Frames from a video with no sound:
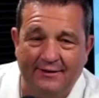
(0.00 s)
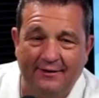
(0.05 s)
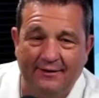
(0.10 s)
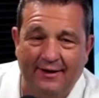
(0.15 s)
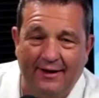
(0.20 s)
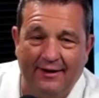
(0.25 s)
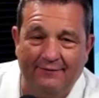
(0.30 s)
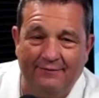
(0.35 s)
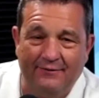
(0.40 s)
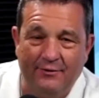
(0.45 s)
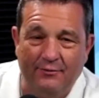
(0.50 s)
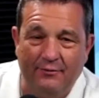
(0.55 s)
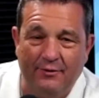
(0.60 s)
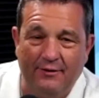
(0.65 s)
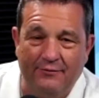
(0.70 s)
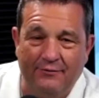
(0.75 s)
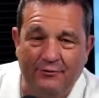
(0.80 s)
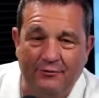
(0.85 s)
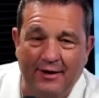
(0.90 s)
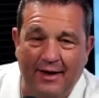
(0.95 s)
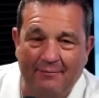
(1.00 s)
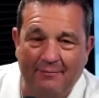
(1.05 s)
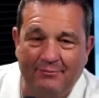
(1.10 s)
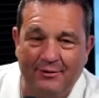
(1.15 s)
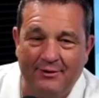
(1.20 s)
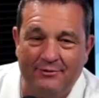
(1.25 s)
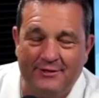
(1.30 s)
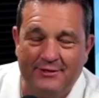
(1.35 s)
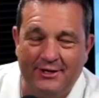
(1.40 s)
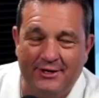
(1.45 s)
And if you type
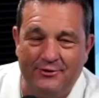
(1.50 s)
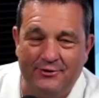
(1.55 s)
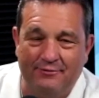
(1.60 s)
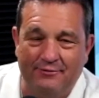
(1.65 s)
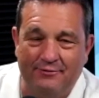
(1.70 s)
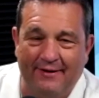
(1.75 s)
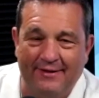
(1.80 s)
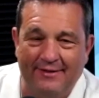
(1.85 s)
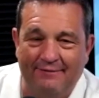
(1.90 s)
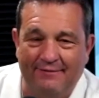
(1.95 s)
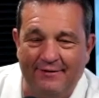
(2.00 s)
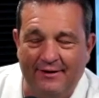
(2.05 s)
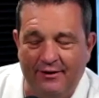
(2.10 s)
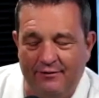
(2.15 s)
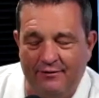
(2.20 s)
those in, you'll find the video of